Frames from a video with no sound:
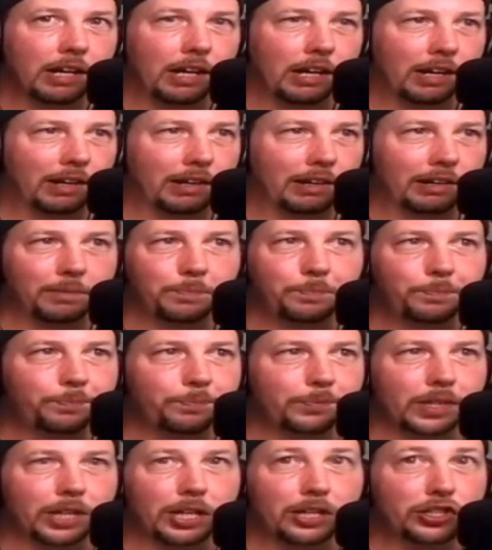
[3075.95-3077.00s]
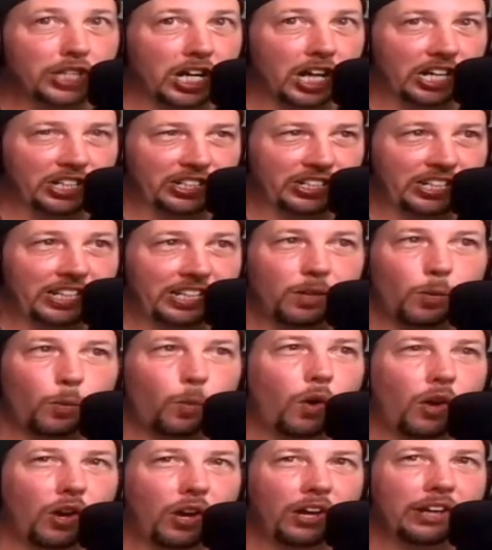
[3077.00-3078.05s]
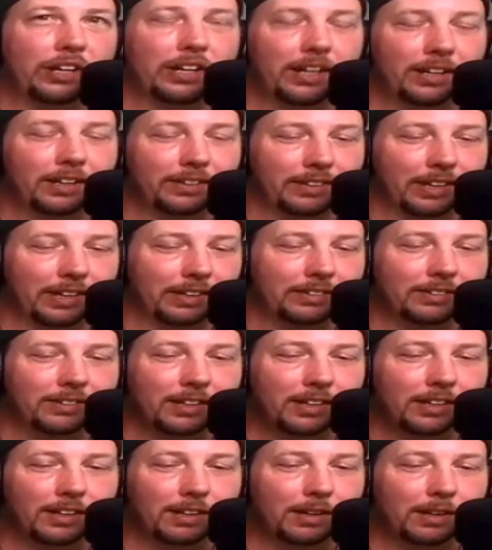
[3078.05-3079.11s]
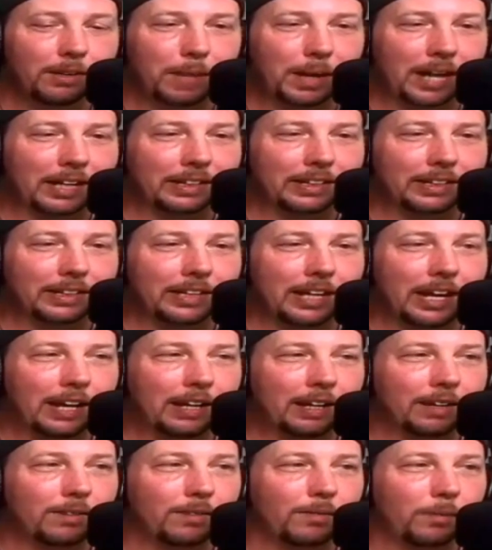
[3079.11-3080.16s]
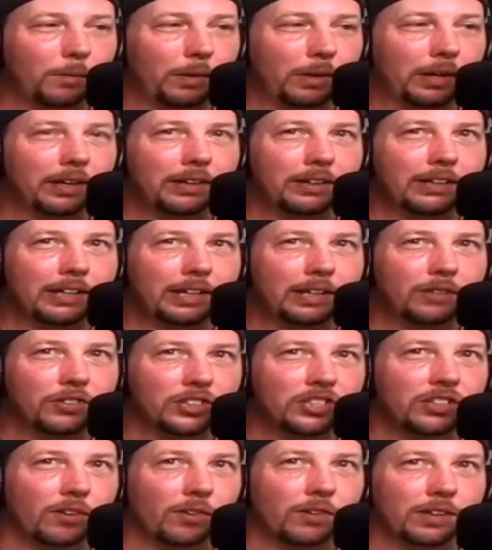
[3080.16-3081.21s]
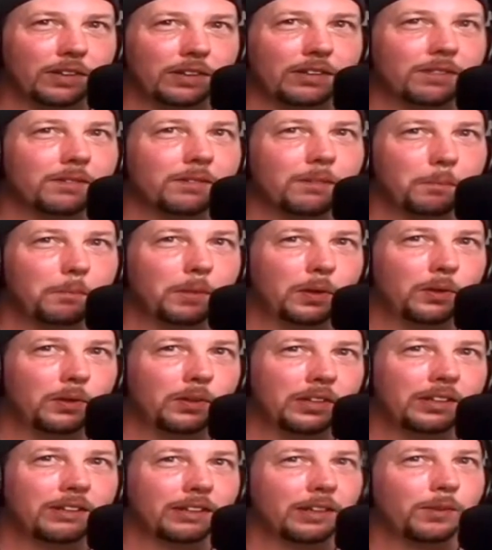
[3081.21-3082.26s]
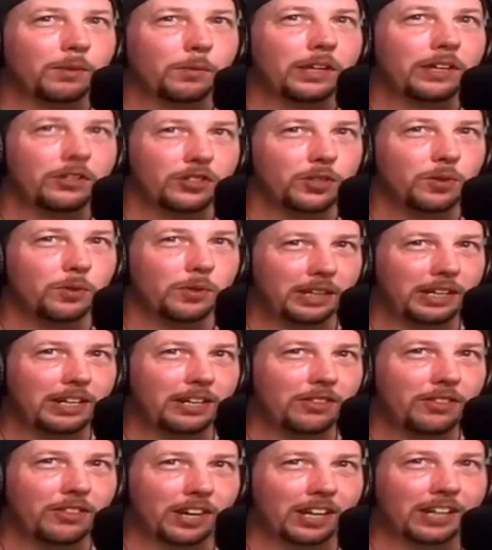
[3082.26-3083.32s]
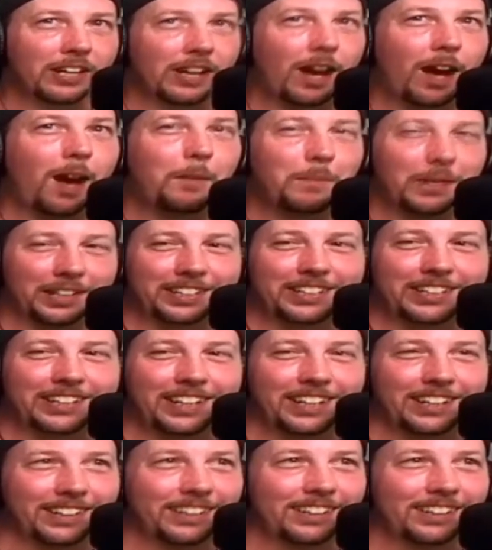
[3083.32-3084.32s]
a John Cena one that back in the day when he was starting to build, like when he was doing the Thugonomics.